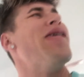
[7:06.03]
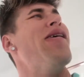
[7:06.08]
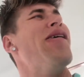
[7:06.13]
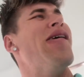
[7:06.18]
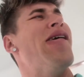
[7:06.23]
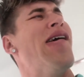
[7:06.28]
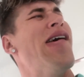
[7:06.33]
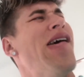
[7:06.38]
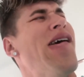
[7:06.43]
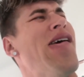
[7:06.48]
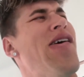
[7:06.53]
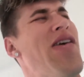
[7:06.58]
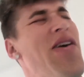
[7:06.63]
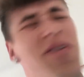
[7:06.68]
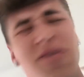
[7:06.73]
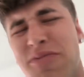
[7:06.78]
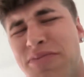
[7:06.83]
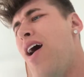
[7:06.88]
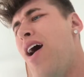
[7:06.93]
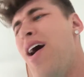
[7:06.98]
hmm.
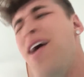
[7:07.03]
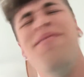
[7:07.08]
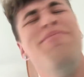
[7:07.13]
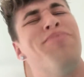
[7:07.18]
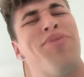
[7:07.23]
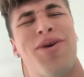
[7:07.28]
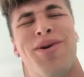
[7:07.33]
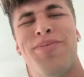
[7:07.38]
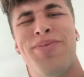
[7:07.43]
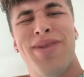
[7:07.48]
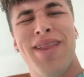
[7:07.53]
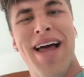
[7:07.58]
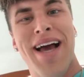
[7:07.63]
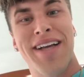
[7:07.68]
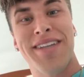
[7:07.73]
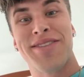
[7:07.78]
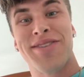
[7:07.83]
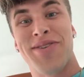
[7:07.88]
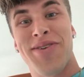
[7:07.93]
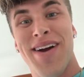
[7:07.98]
I'm
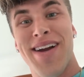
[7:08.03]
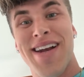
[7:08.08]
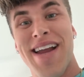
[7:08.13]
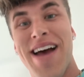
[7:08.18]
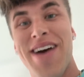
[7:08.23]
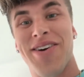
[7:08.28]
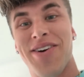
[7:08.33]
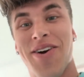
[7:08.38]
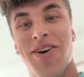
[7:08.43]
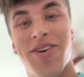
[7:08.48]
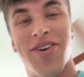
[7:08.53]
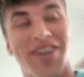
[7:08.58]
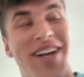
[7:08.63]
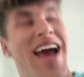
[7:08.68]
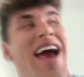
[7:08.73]
perplexed right now, Garner